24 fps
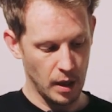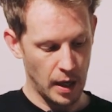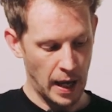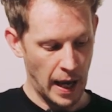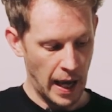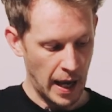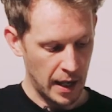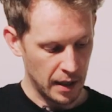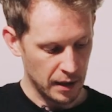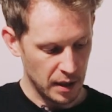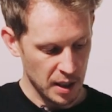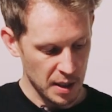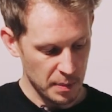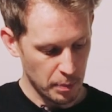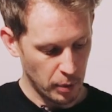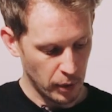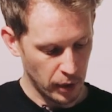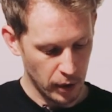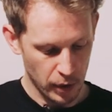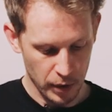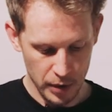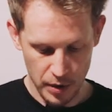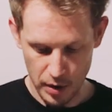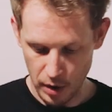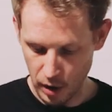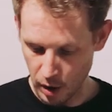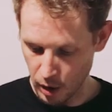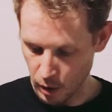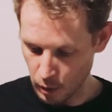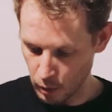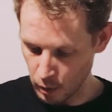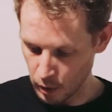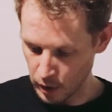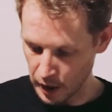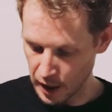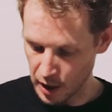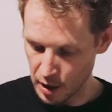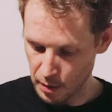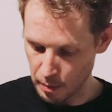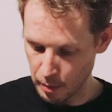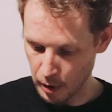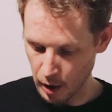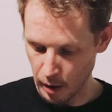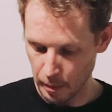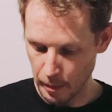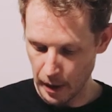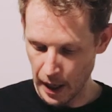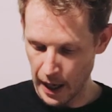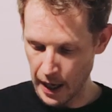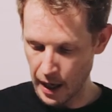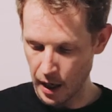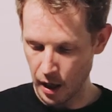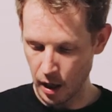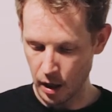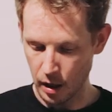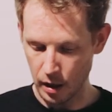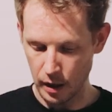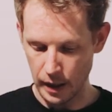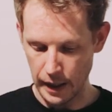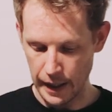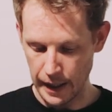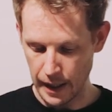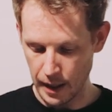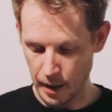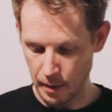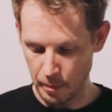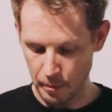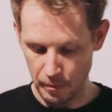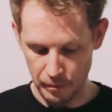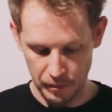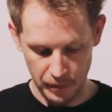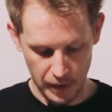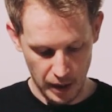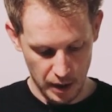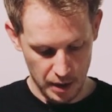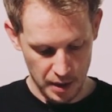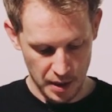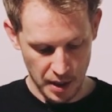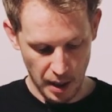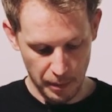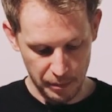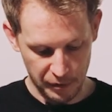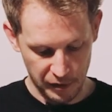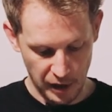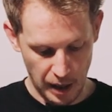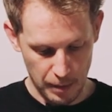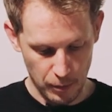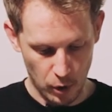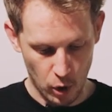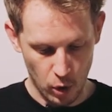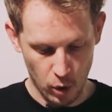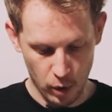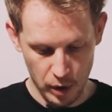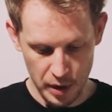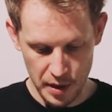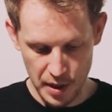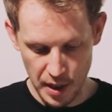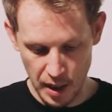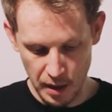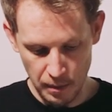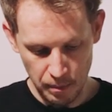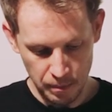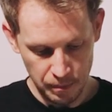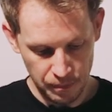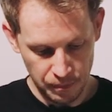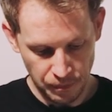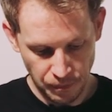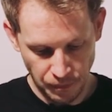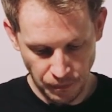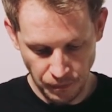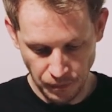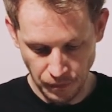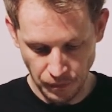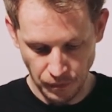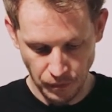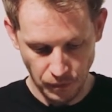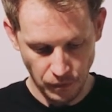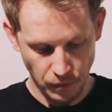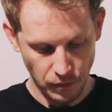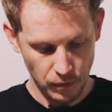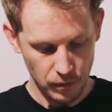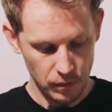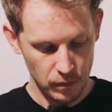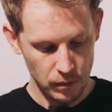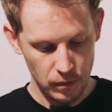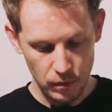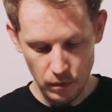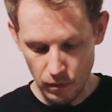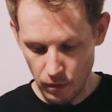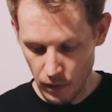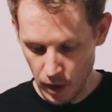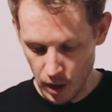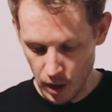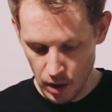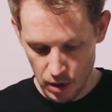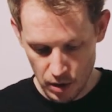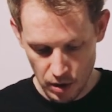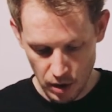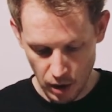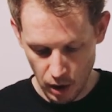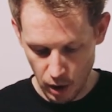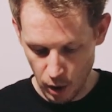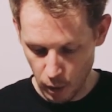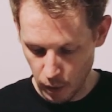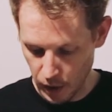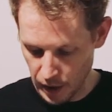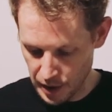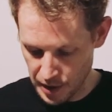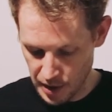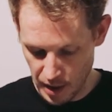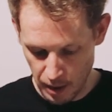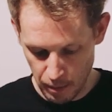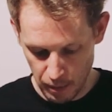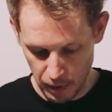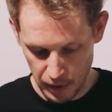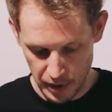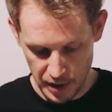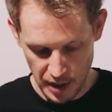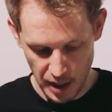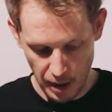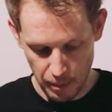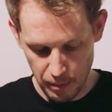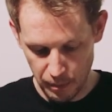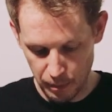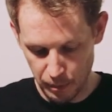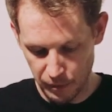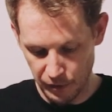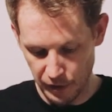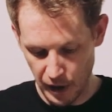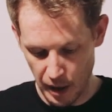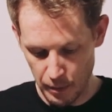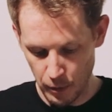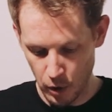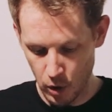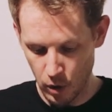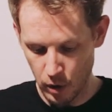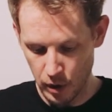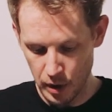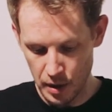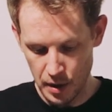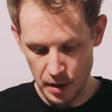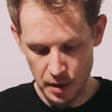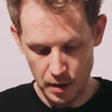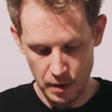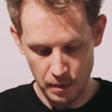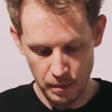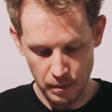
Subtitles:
And at this point also we'll need to pop our subframe corners in. So we'll assemble the subframe corners.